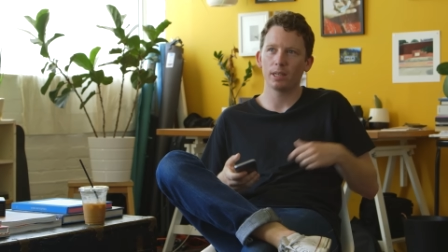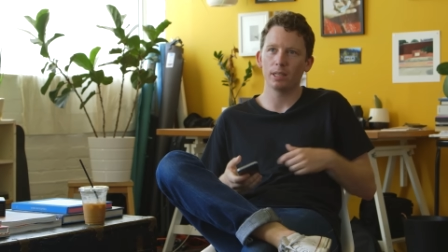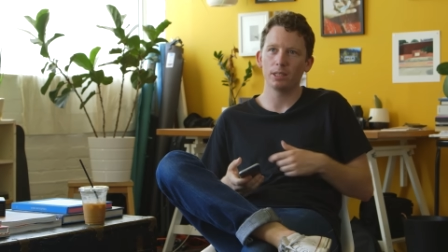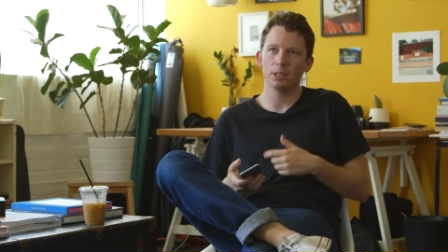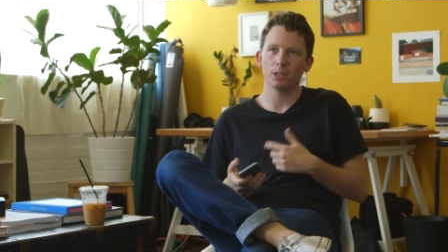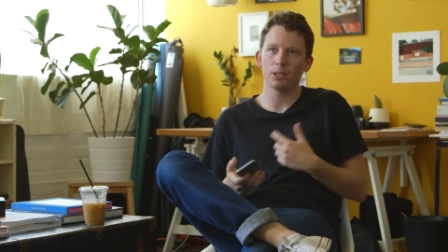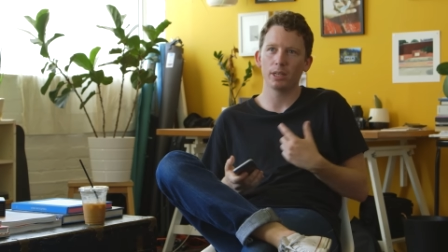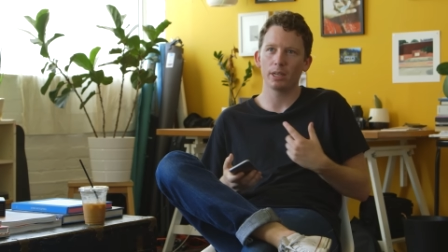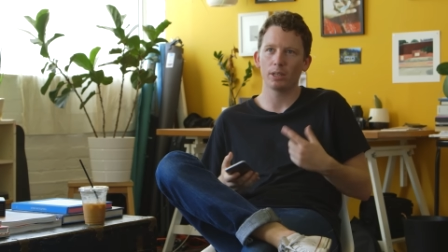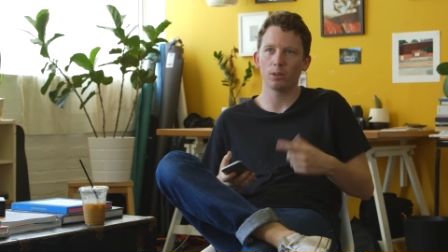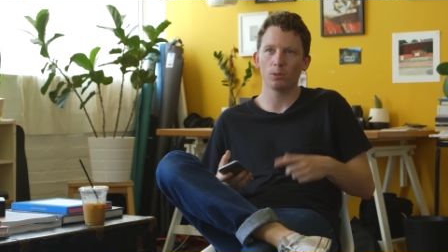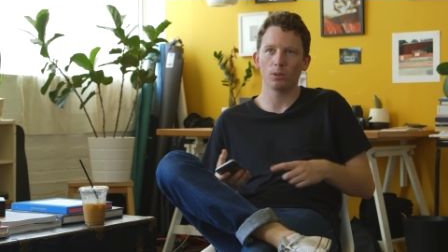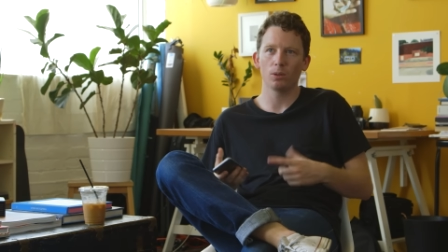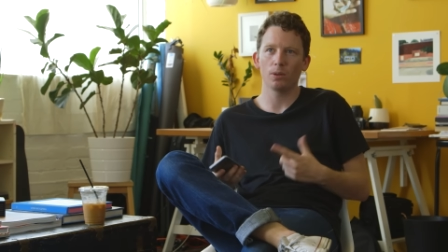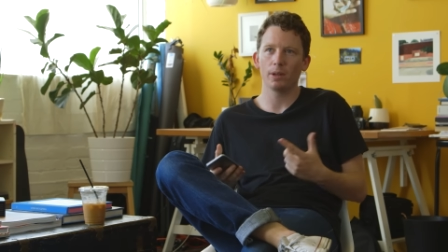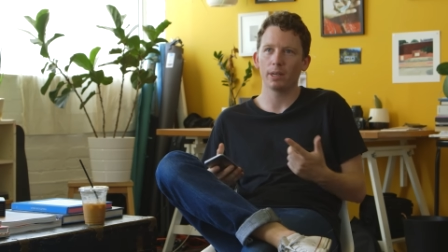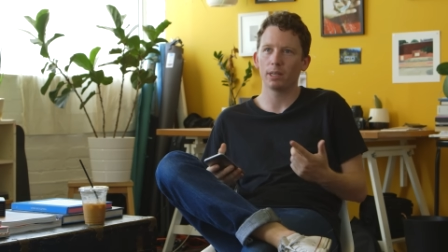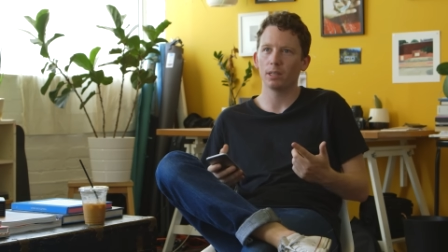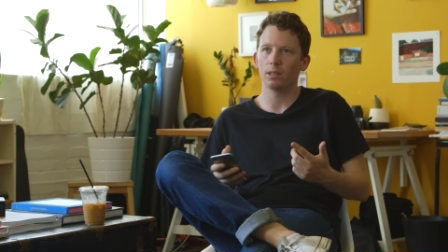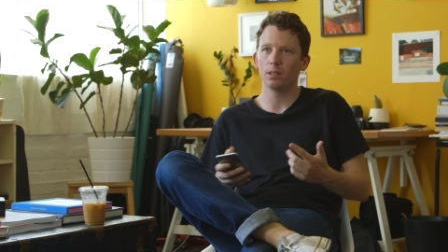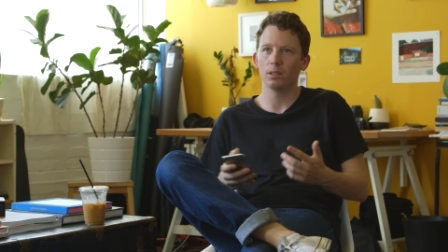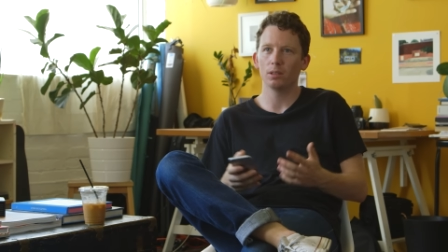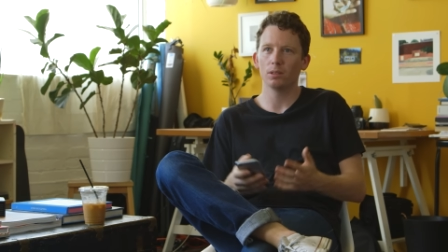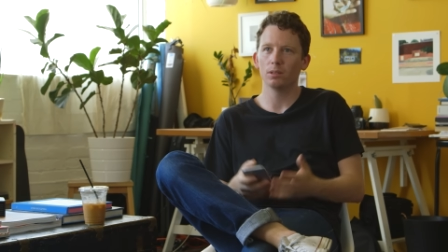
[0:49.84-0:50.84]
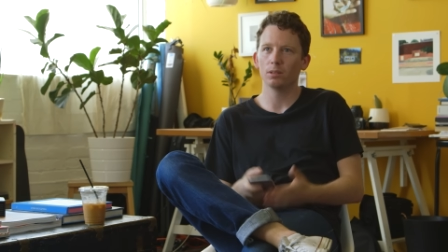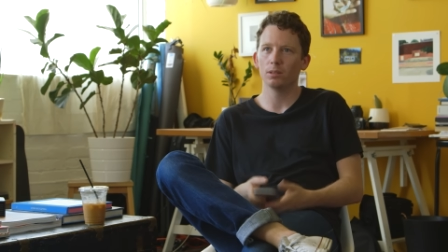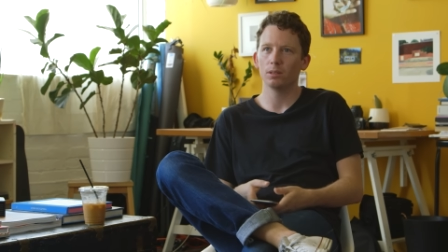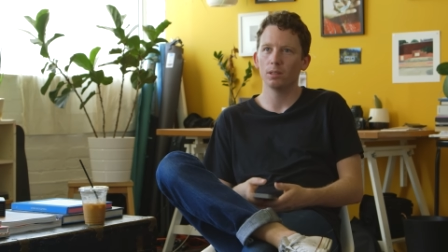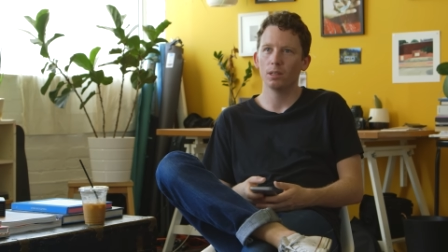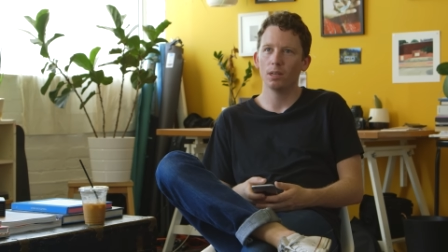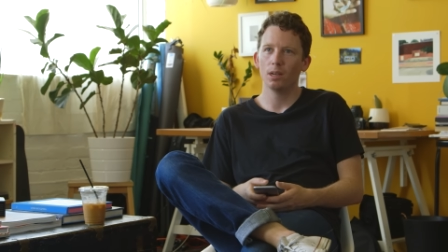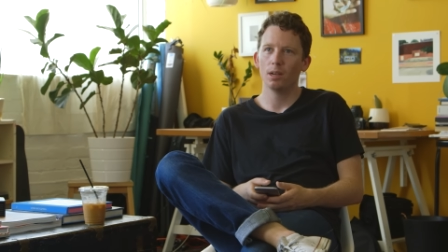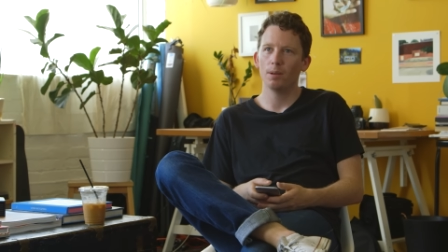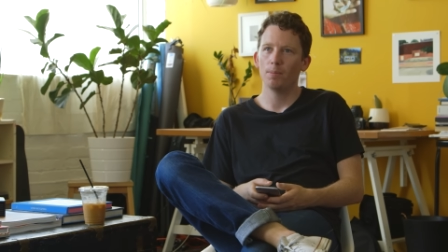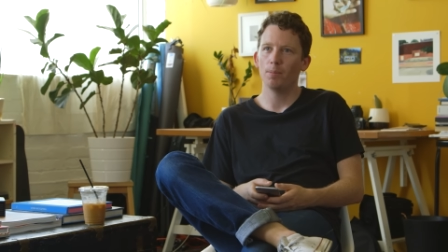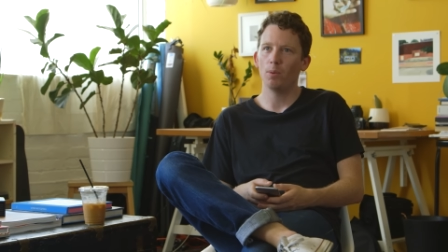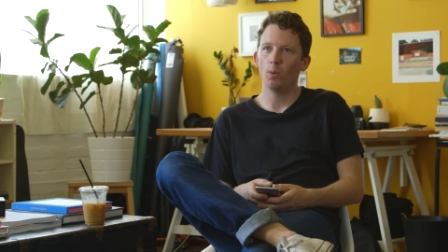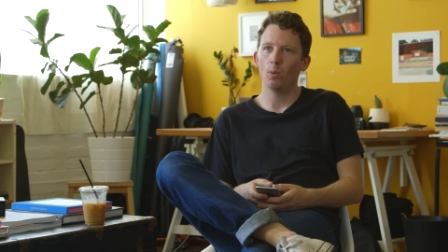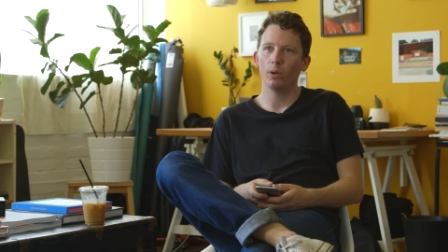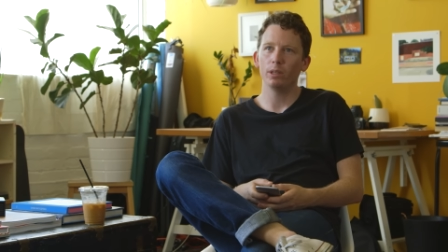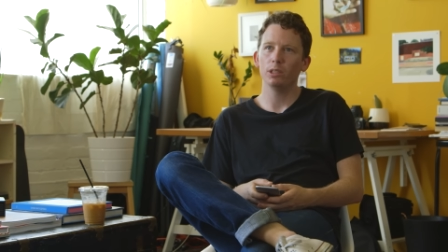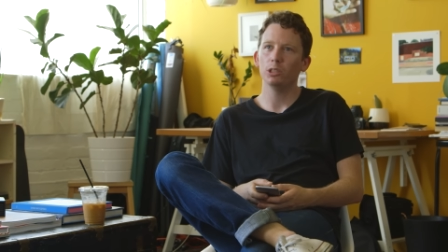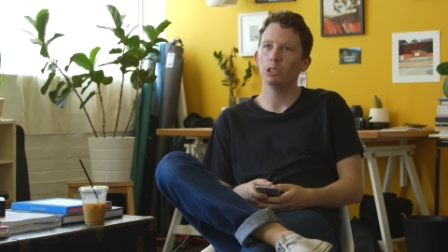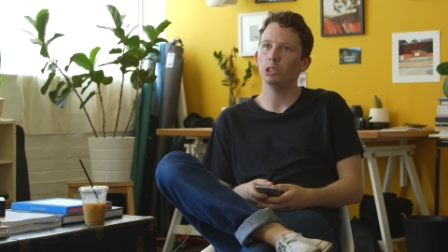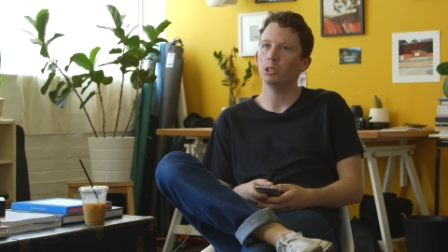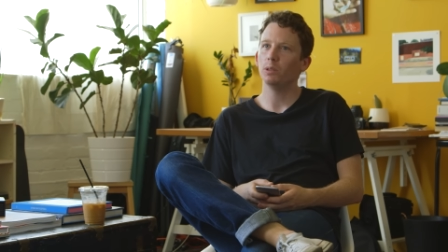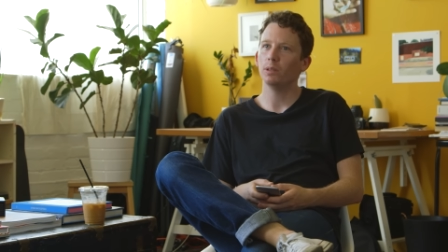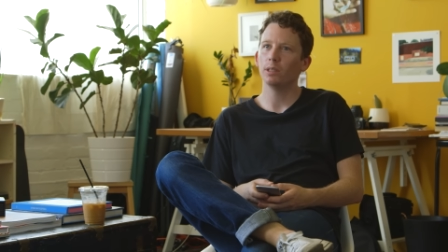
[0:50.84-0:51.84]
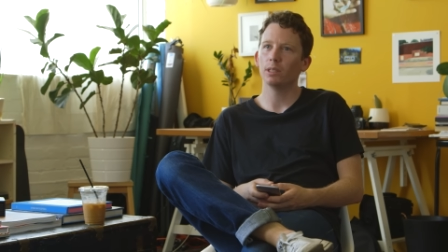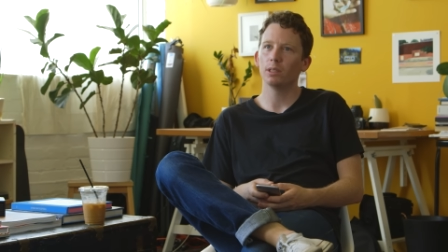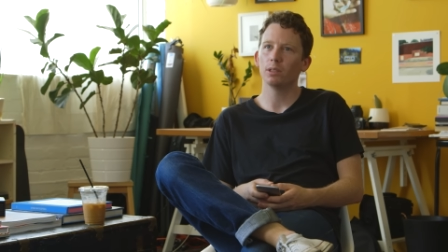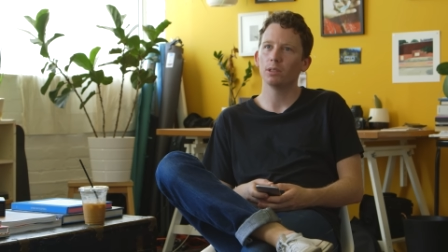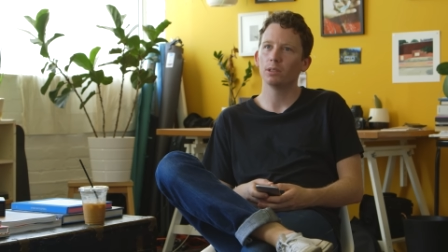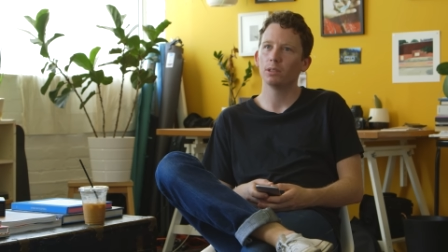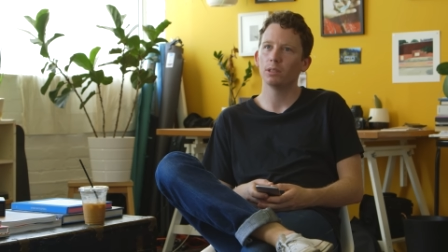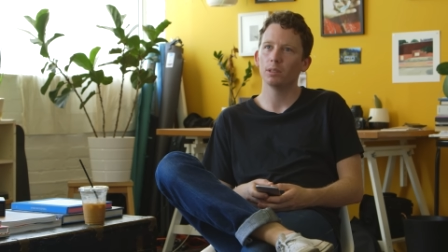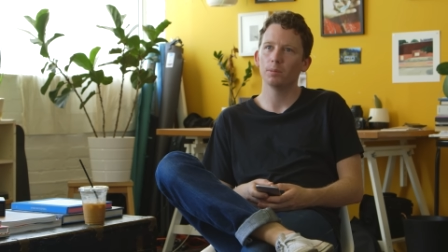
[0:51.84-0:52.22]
that I just like throw like a little point and shoot in or